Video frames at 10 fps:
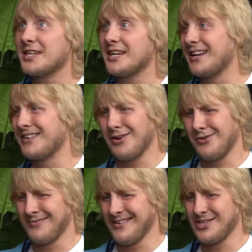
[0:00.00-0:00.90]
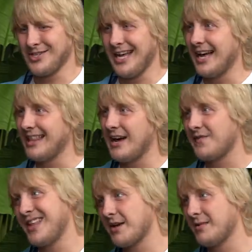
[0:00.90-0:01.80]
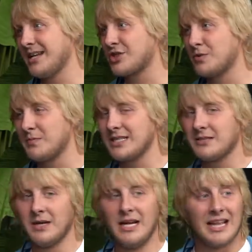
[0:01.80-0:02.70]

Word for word: And I just start laughing at him and then submit him.